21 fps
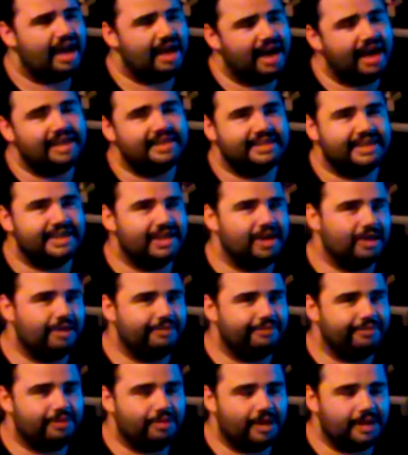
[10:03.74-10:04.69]
I say go
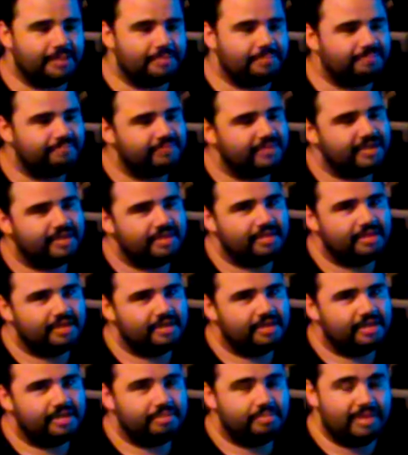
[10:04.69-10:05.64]
for it.
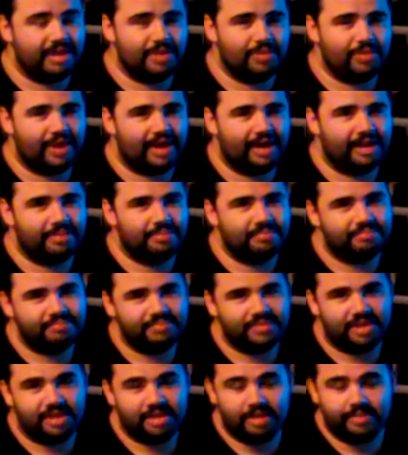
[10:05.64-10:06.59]
Meanwhile,
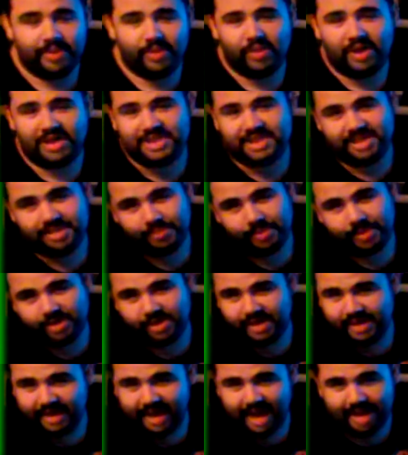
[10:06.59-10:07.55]
you've been watching the
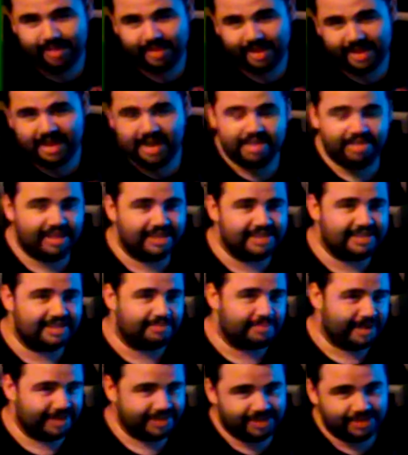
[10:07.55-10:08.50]
Brotherhood of Gaming. This
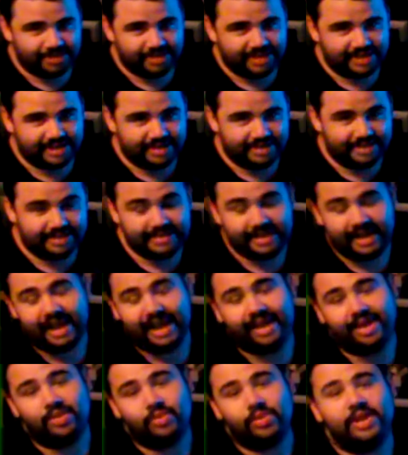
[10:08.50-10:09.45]
is my 2 cents
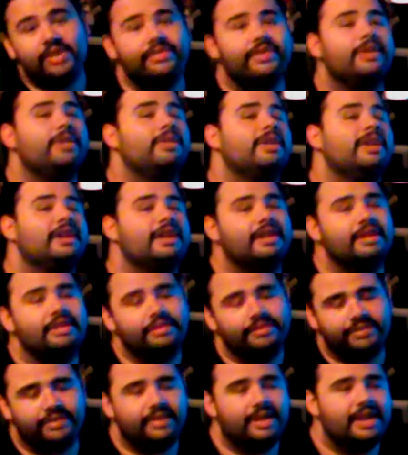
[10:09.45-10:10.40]
and review
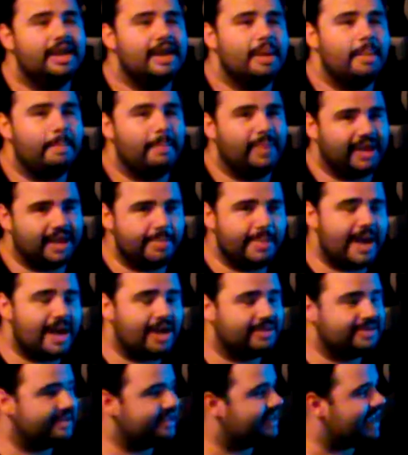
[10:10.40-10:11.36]
of Mickey
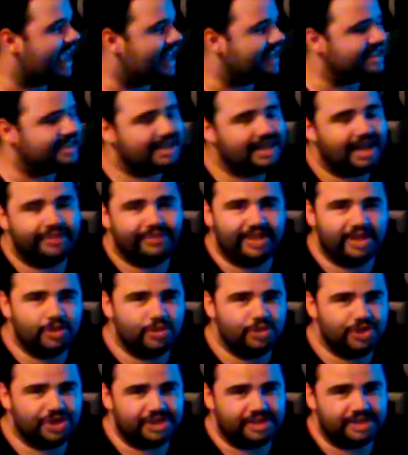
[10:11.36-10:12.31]
Mouse Castle of
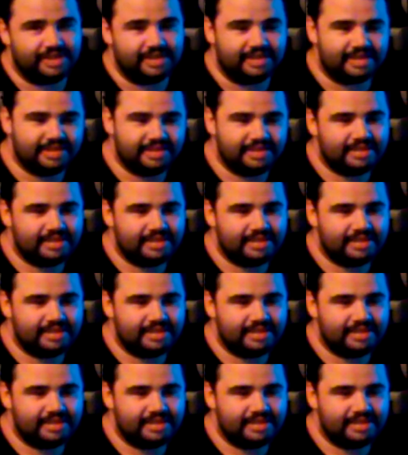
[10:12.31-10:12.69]
Illusion